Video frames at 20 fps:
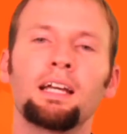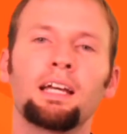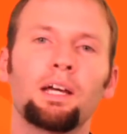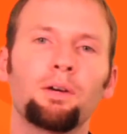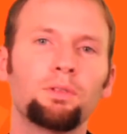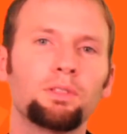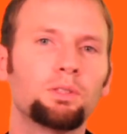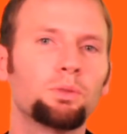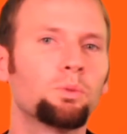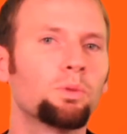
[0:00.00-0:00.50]

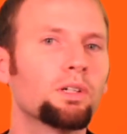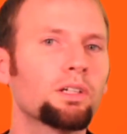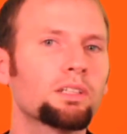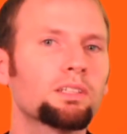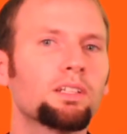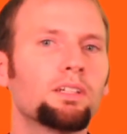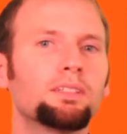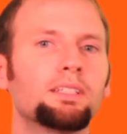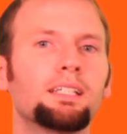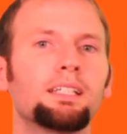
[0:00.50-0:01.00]
And with the
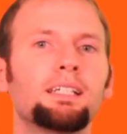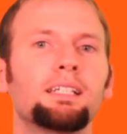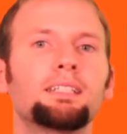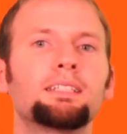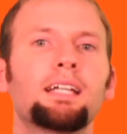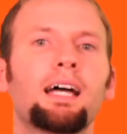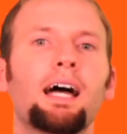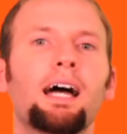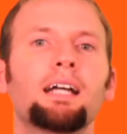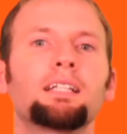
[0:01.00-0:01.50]
workload that
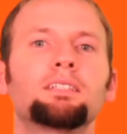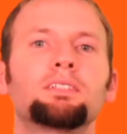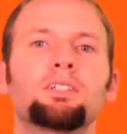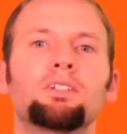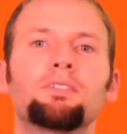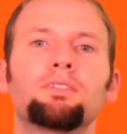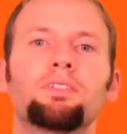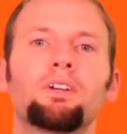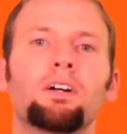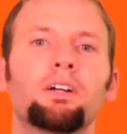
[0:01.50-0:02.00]
he's had
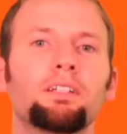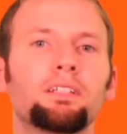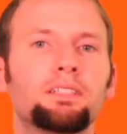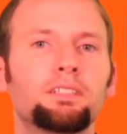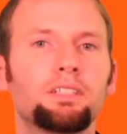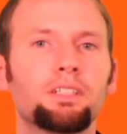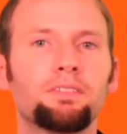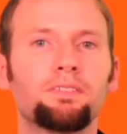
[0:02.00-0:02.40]
so far this